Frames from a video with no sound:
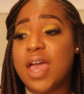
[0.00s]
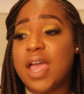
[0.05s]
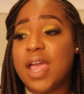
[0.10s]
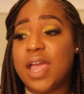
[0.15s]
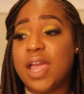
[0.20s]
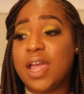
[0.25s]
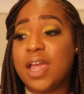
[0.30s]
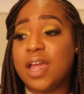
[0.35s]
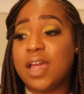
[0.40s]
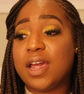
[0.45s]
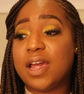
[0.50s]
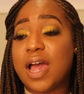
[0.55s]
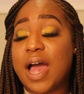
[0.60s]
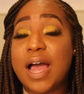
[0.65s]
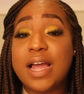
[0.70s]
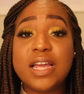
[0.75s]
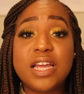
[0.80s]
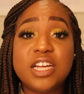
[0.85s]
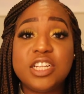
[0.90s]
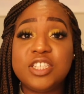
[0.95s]
And
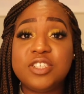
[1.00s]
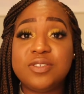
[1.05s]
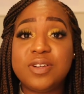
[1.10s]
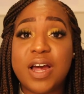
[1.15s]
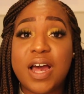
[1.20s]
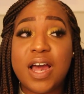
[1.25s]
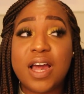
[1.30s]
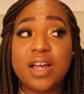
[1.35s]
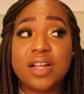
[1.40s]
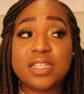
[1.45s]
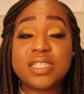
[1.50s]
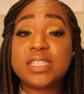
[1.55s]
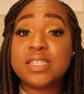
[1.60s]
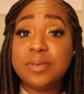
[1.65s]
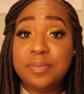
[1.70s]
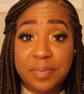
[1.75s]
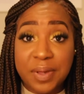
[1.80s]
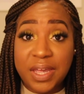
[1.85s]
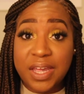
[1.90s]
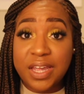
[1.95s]
I kid you not, to
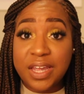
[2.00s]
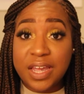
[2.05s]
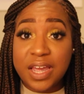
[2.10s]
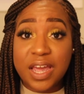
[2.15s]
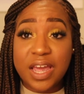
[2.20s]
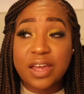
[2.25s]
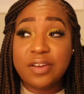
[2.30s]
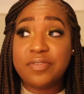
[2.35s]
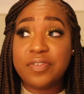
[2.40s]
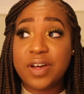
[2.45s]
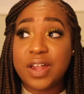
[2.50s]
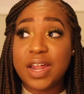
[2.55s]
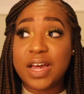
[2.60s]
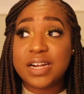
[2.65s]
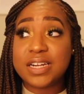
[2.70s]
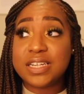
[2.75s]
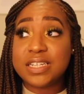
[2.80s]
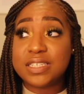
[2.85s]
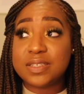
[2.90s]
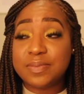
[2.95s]
me, it felt
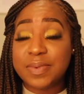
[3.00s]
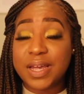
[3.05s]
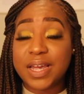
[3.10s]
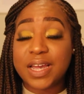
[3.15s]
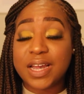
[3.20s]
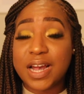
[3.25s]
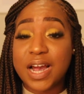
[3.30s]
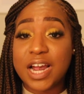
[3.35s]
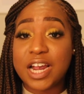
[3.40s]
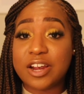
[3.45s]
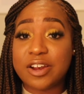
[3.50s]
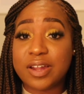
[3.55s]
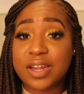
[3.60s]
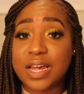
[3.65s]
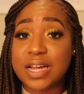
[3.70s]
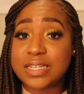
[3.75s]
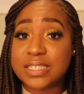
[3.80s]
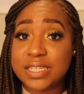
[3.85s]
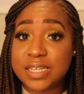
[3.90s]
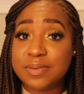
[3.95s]
like this man got here in
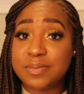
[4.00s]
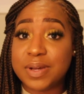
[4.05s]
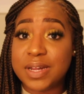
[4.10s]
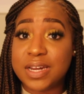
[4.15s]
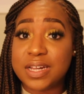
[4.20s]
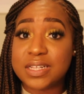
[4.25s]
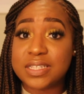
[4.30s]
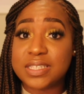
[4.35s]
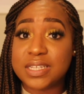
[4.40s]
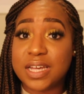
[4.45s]
like 10 minutes.